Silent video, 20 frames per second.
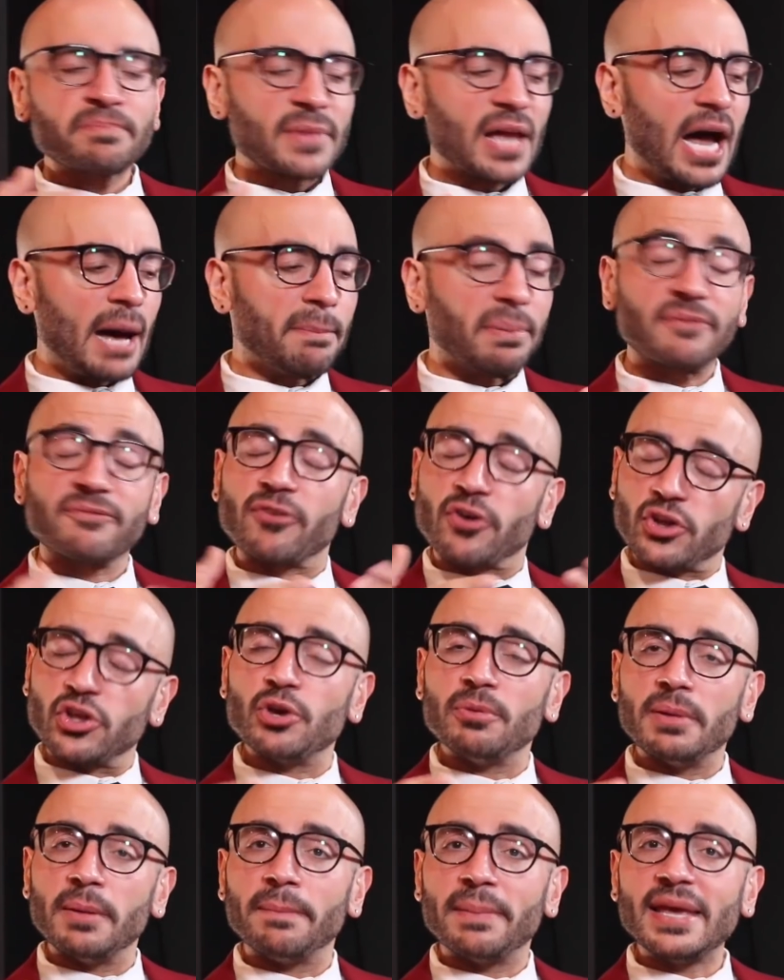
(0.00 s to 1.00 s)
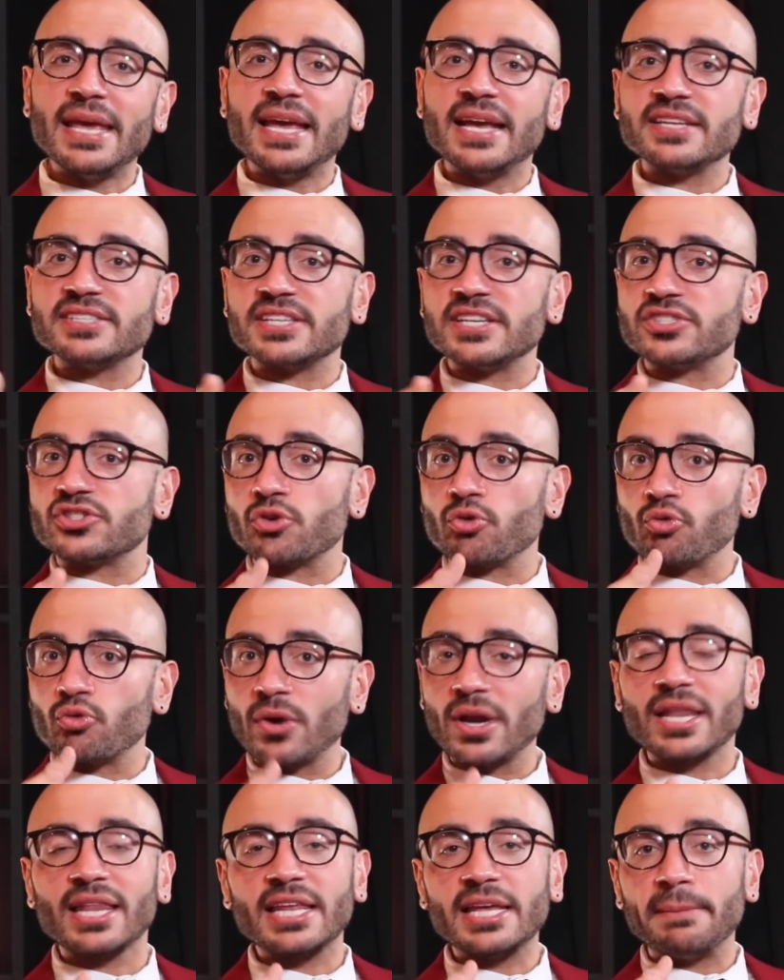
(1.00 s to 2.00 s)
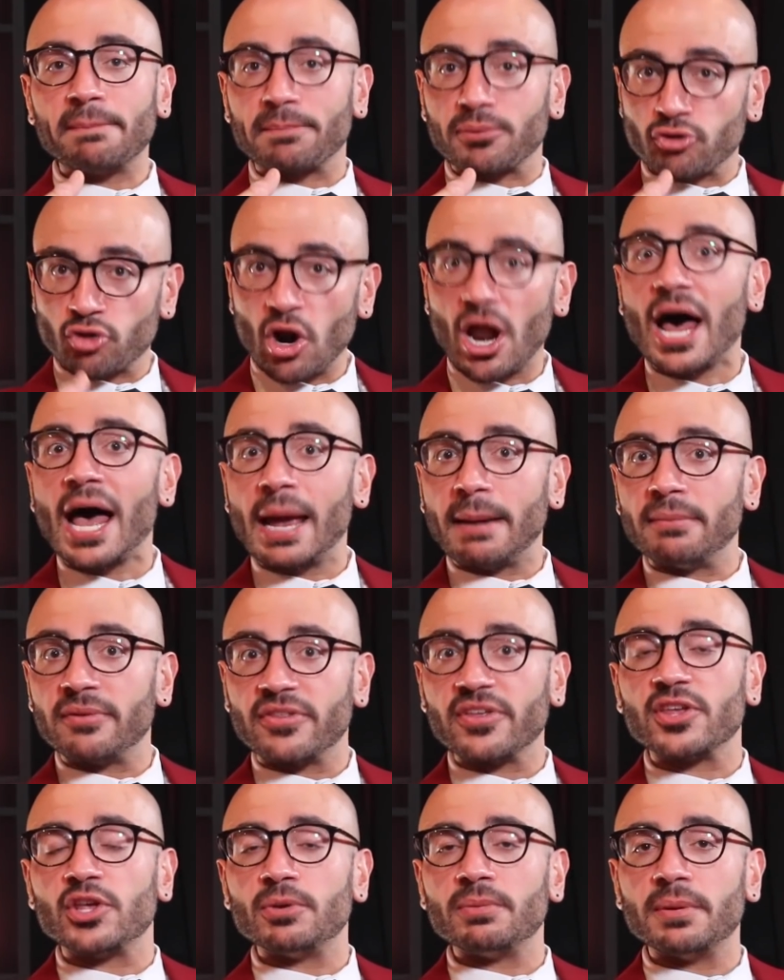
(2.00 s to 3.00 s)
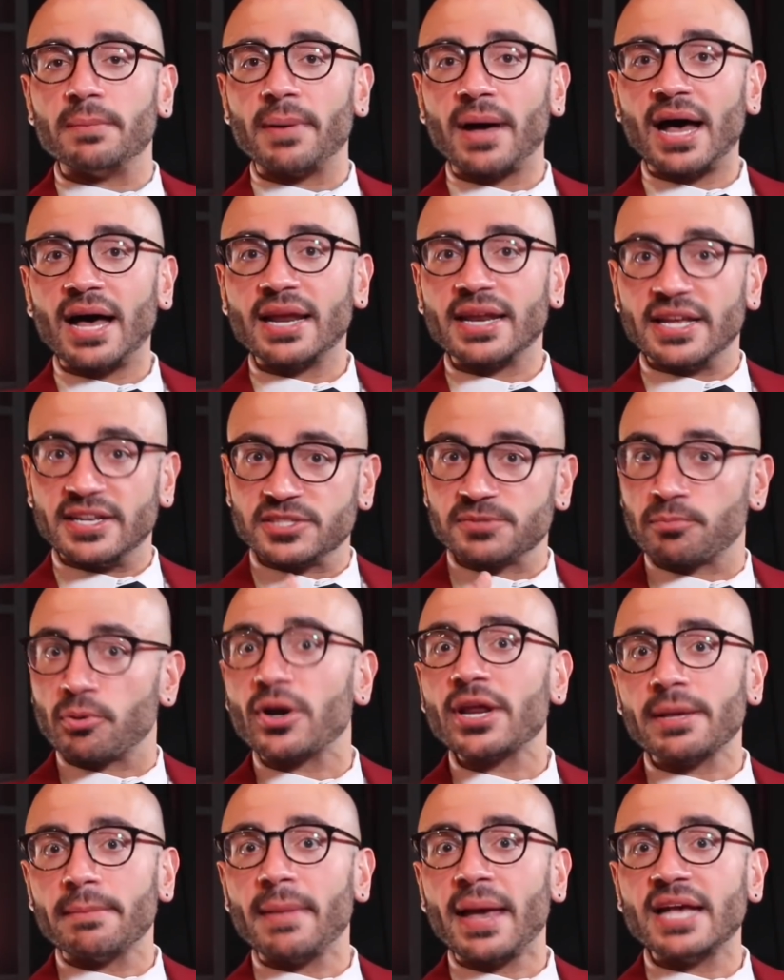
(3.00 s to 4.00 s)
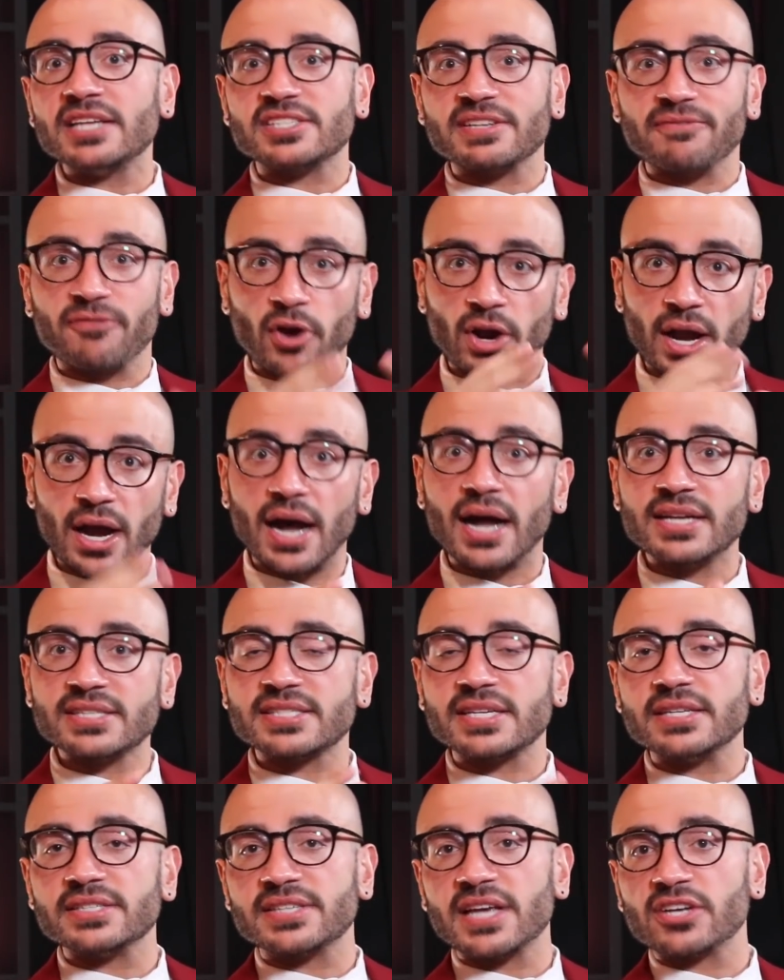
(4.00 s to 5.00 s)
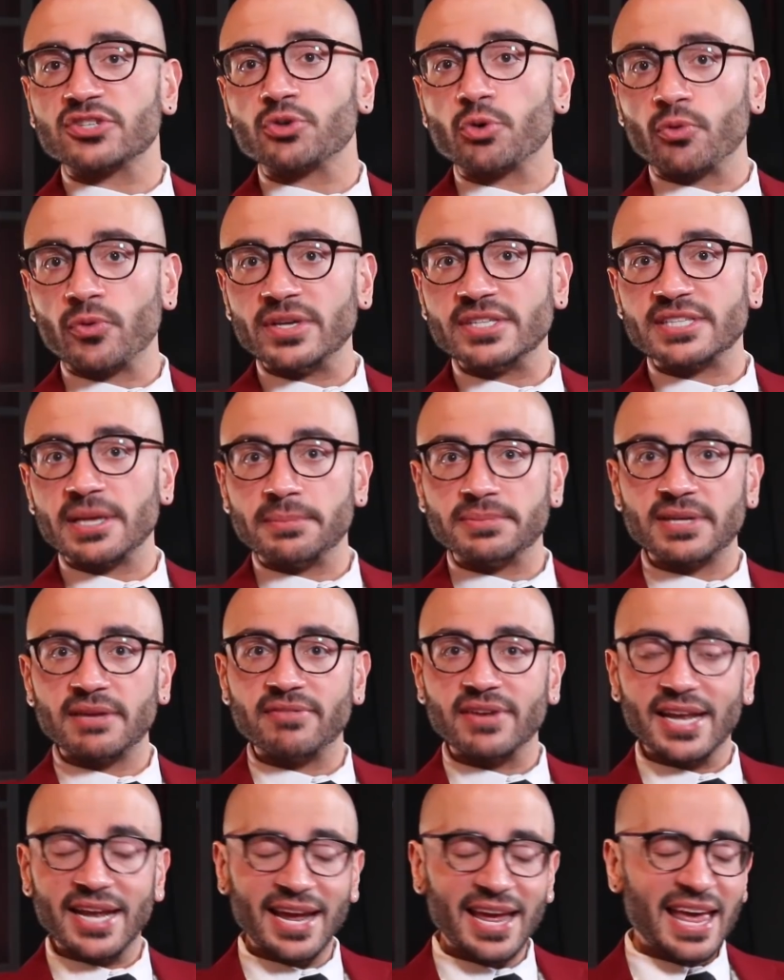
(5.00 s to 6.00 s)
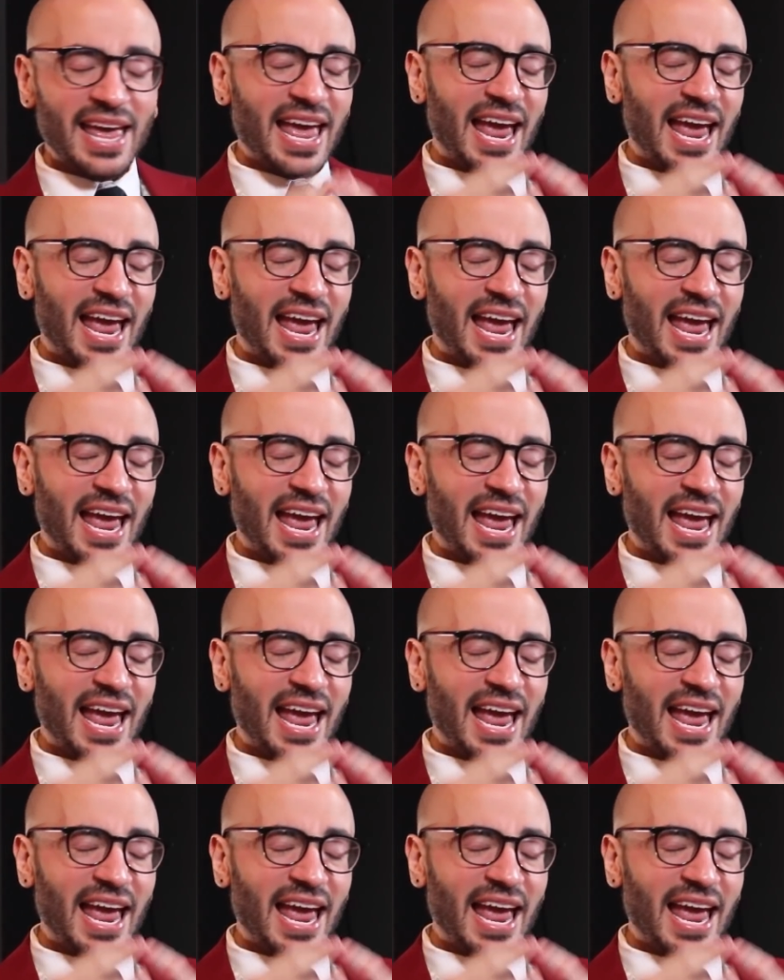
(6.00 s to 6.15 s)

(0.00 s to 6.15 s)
But for human beings, it's really primed, the human body. It's pretty amazing for constant sexual receptivity.